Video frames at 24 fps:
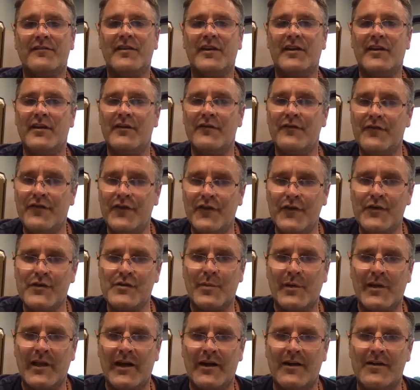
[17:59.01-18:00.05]
to confuse
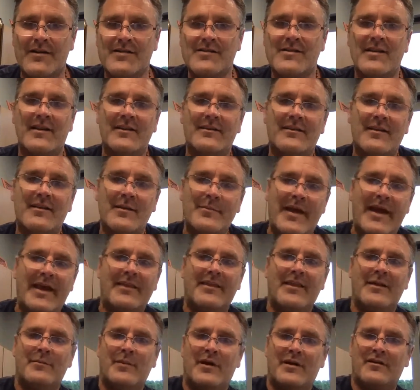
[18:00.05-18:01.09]
players than to make
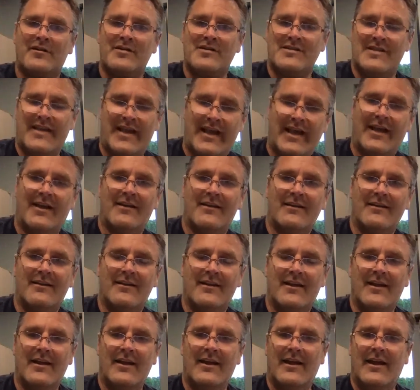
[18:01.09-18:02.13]
them understand.
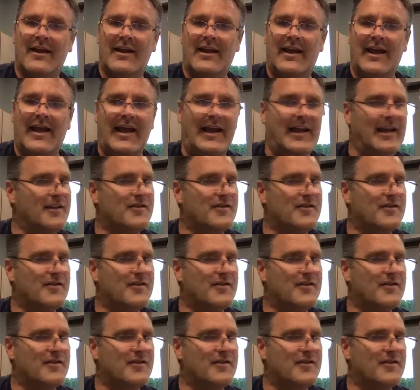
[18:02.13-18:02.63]
And it's